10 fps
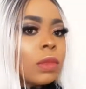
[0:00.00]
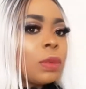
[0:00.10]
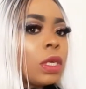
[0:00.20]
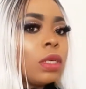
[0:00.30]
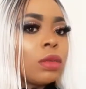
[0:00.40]

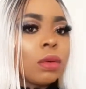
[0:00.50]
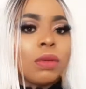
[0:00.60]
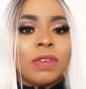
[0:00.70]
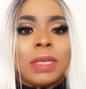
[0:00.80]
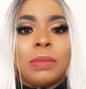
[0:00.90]
Maybe the hair is all
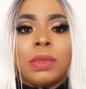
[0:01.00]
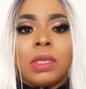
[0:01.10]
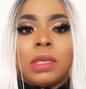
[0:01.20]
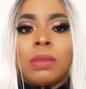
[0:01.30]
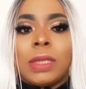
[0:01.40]
over my
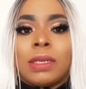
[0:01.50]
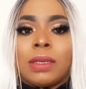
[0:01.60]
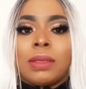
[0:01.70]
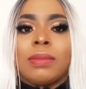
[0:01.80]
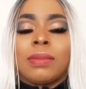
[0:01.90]
body. Oh my
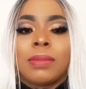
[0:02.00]
god.